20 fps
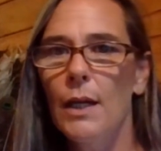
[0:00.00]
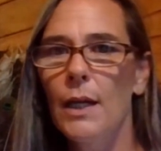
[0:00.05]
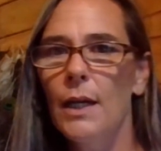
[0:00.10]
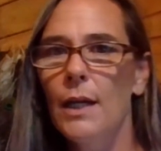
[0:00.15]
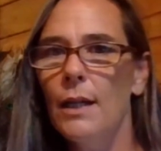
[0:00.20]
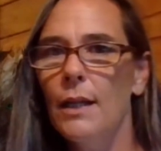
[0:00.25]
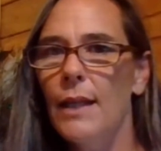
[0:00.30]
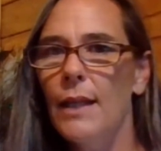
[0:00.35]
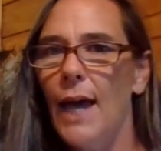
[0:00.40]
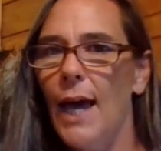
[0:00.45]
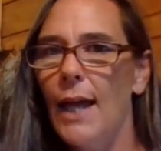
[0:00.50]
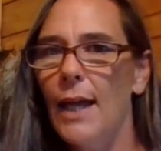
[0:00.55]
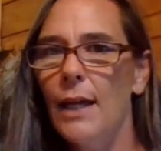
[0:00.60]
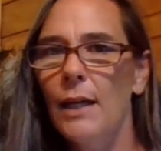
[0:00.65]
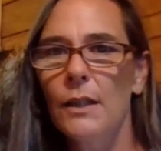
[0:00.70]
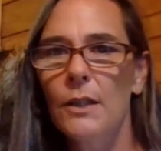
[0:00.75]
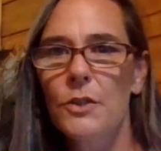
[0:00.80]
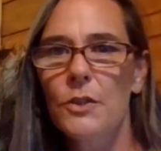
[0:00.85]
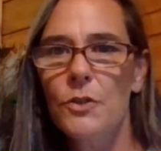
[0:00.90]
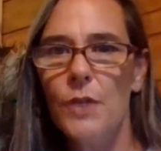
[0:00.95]
And that
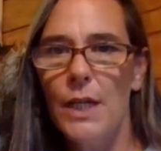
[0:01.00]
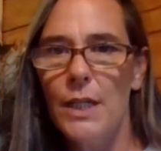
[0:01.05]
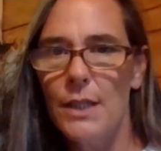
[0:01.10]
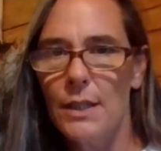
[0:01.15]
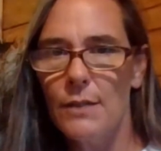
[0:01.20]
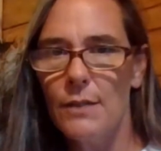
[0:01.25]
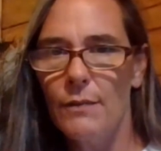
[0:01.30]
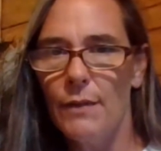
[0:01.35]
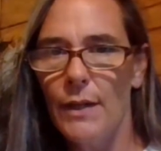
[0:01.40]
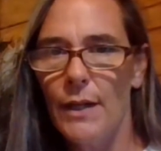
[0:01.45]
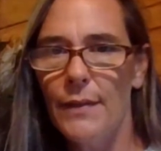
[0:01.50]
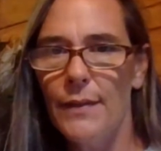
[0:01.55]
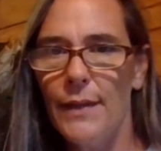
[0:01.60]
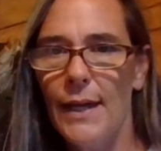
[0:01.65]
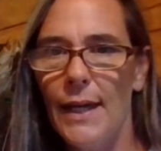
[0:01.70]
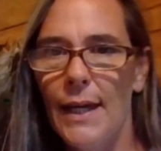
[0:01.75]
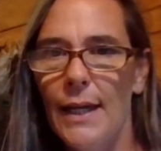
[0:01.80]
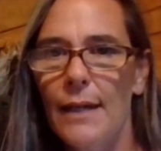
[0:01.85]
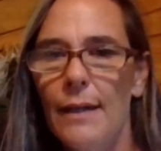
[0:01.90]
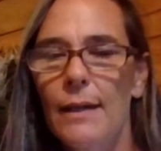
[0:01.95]
illustrates this very
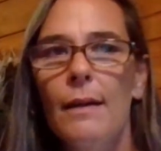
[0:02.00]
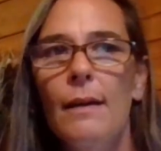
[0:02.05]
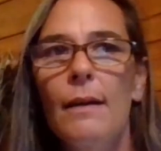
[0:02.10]
thing.